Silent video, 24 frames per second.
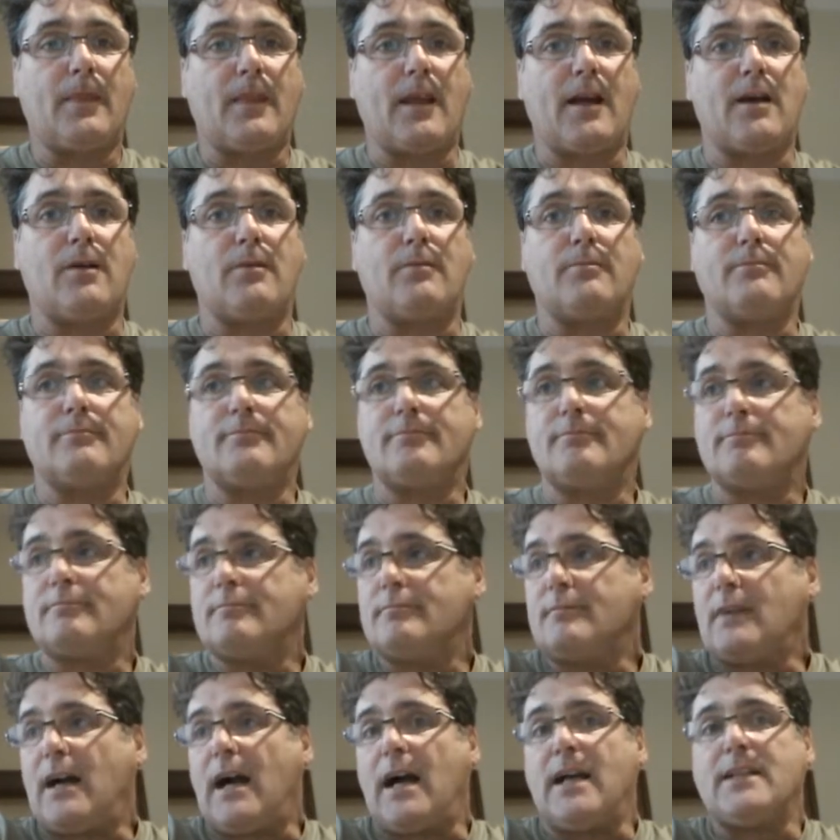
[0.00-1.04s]
Now,
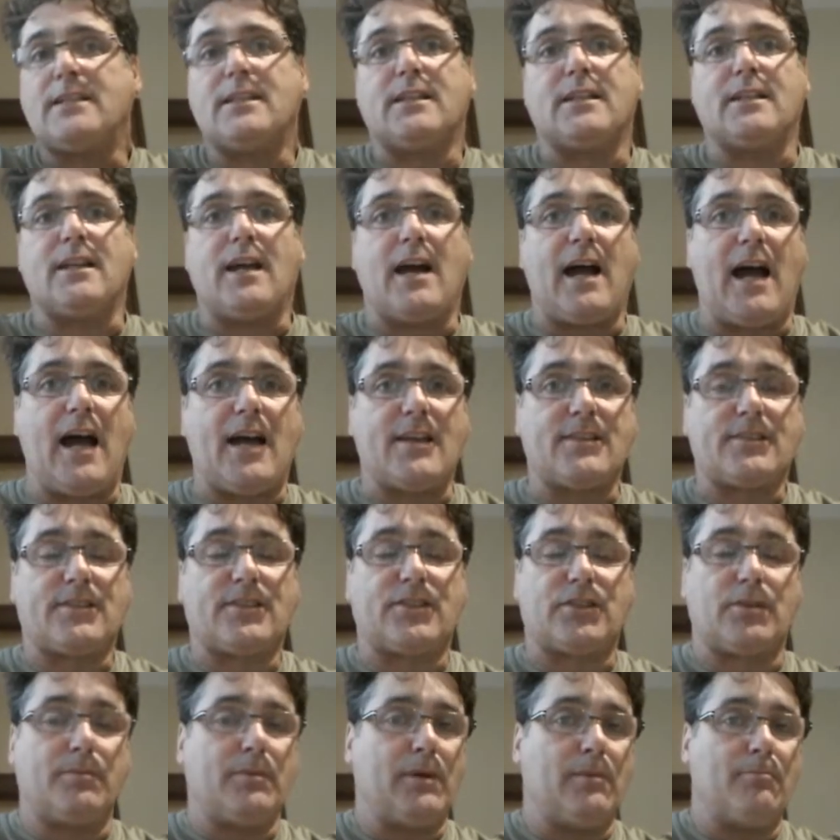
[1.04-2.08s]
I didn't
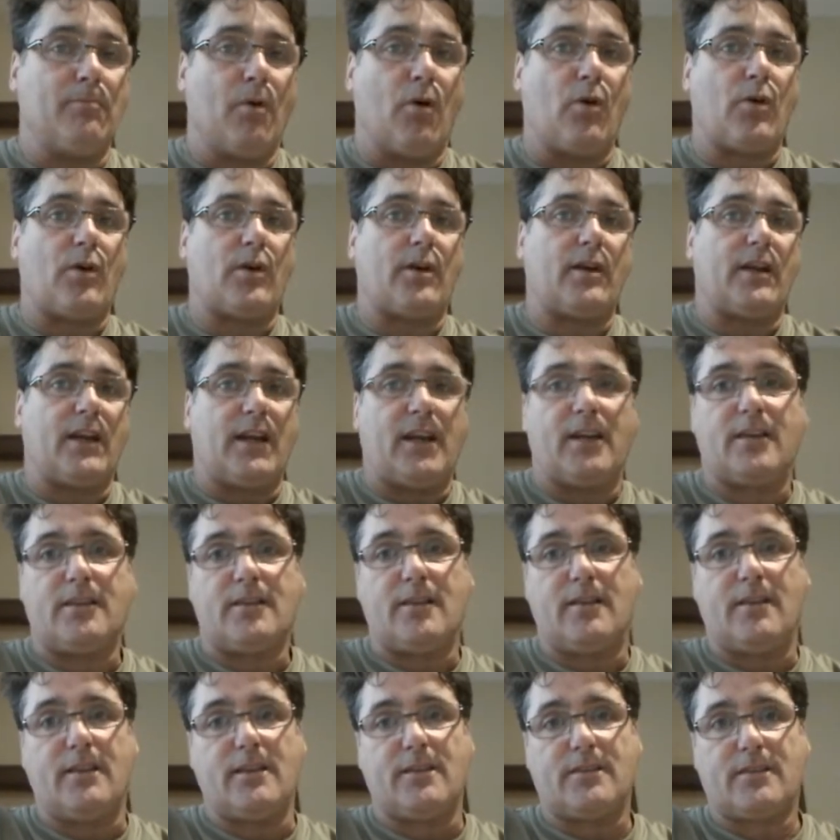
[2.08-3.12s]
ask to be born
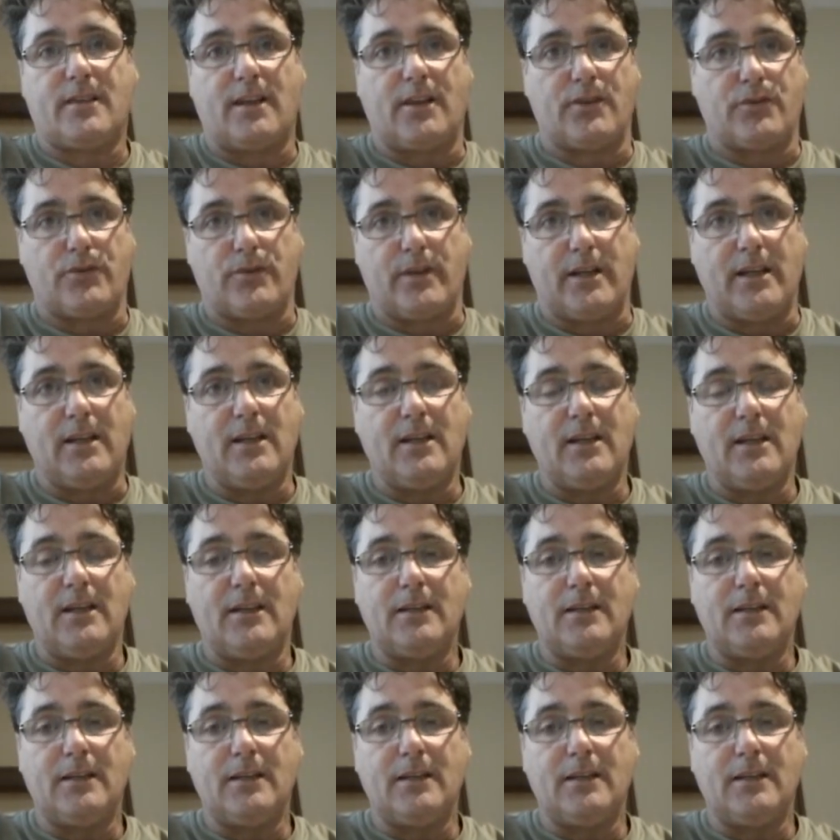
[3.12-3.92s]
into this country.